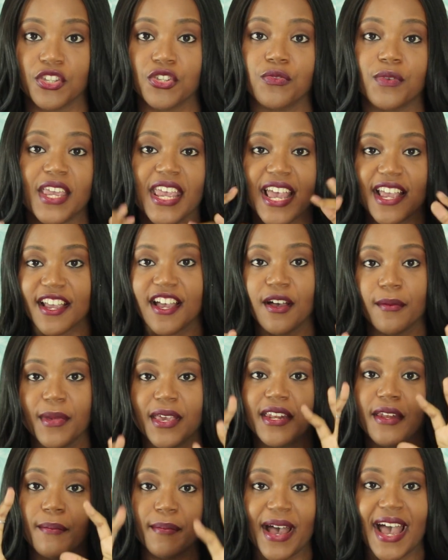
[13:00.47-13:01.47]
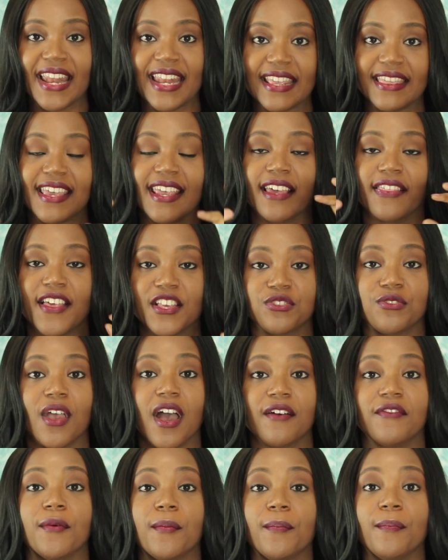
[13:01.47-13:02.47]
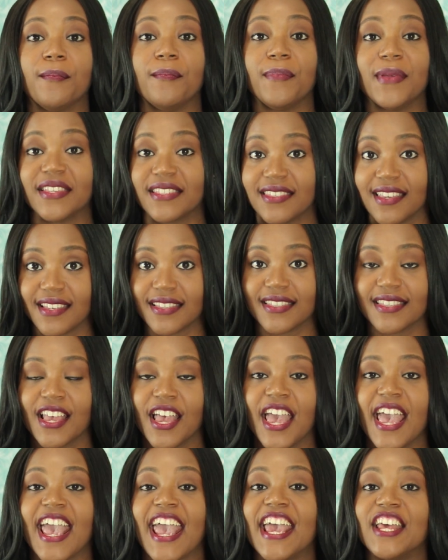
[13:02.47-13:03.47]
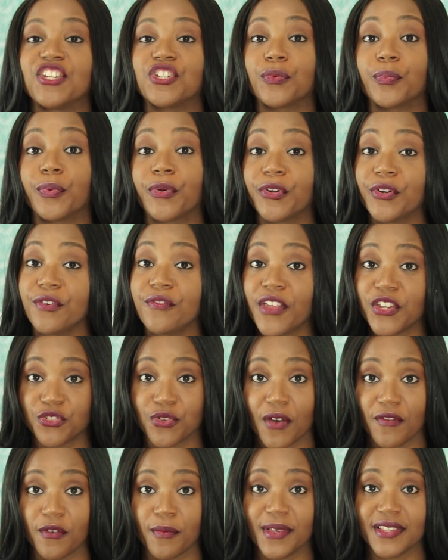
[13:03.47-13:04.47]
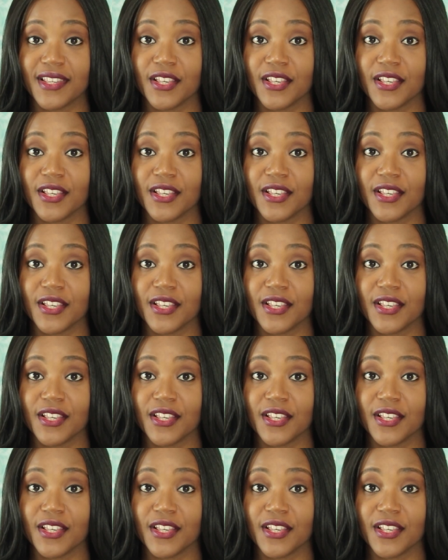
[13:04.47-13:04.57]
You can't come in and buy anything unless you have a business. And to prove that you have a